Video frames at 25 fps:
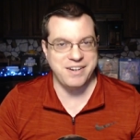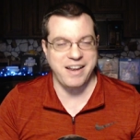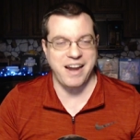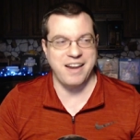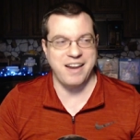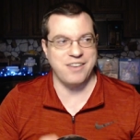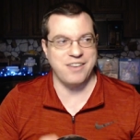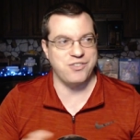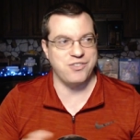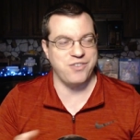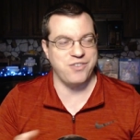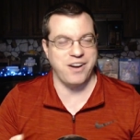
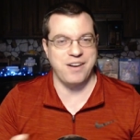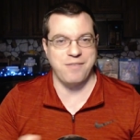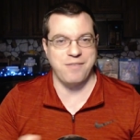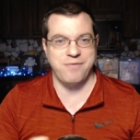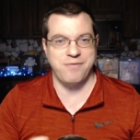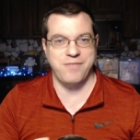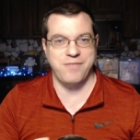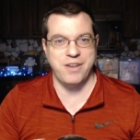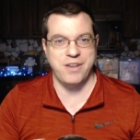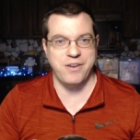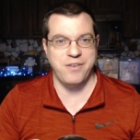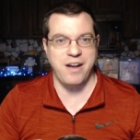kind of trying to
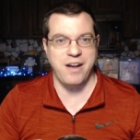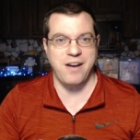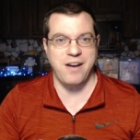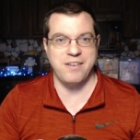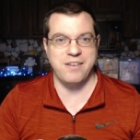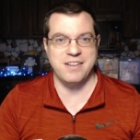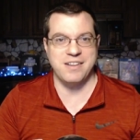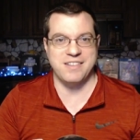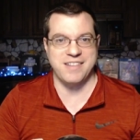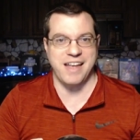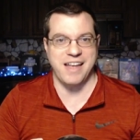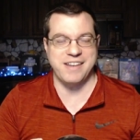figure
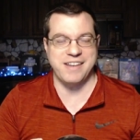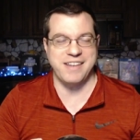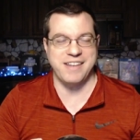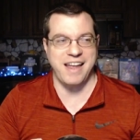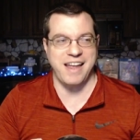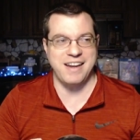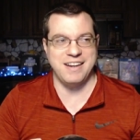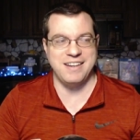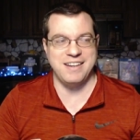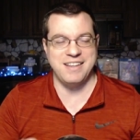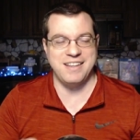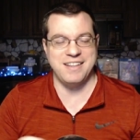out his
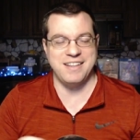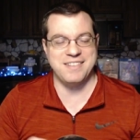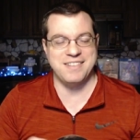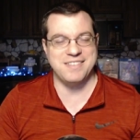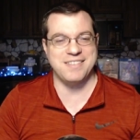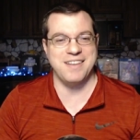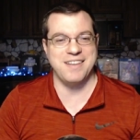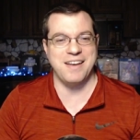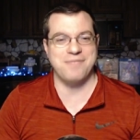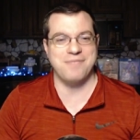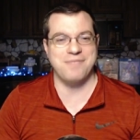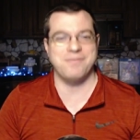identity and
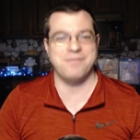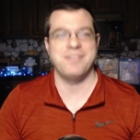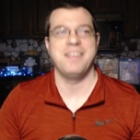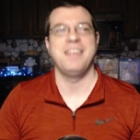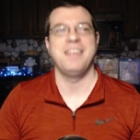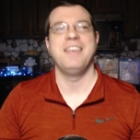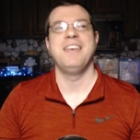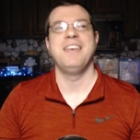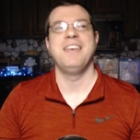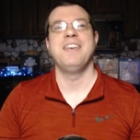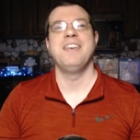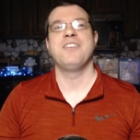
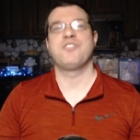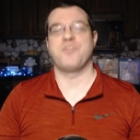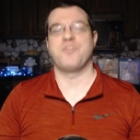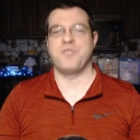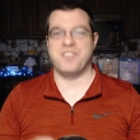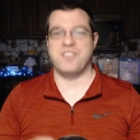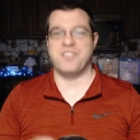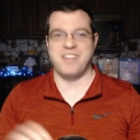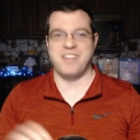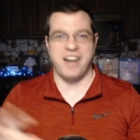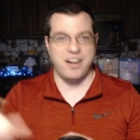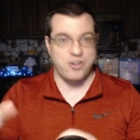stuff, so
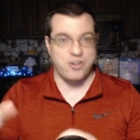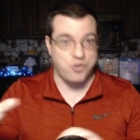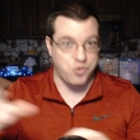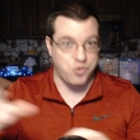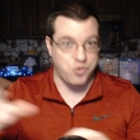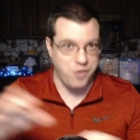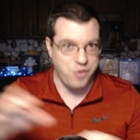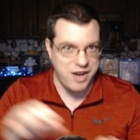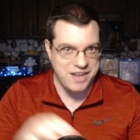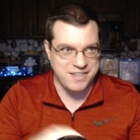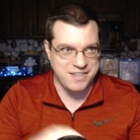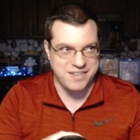he's kind of
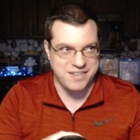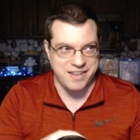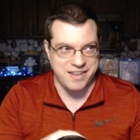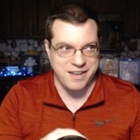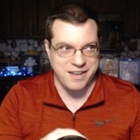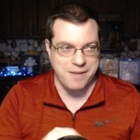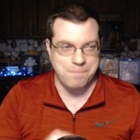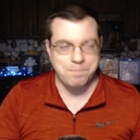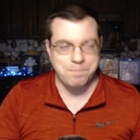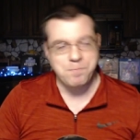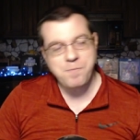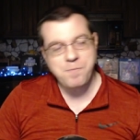tracing
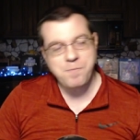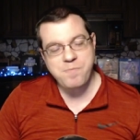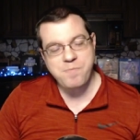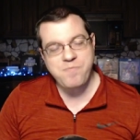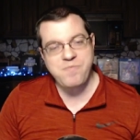him.